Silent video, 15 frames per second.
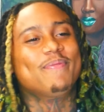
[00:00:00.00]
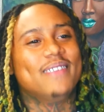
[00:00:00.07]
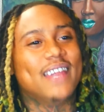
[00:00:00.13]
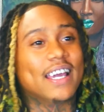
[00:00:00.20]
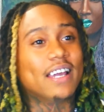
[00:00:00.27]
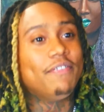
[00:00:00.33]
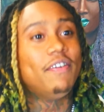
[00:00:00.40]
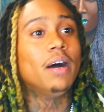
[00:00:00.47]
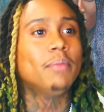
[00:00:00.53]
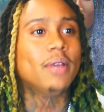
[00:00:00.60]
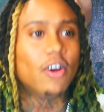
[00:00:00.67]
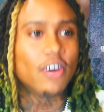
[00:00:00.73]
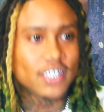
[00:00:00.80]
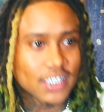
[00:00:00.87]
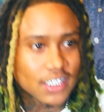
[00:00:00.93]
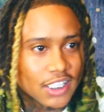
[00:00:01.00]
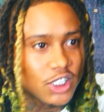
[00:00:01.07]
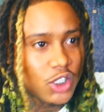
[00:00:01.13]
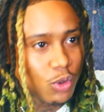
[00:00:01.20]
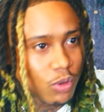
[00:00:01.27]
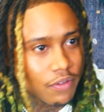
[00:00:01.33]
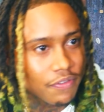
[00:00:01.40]
they can follow me Archie Lee
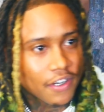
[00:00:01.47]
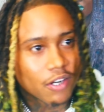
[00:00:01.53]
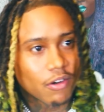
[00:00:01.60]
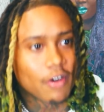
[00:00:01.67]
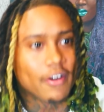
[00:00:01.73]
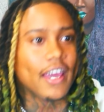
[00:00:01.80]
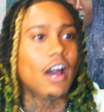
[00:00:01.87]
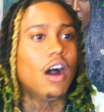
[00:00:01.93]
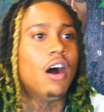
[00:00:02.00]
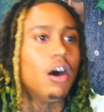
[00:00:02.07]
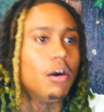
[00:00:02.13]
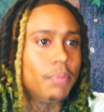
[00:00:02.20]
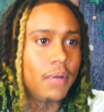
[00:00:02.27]
214 on all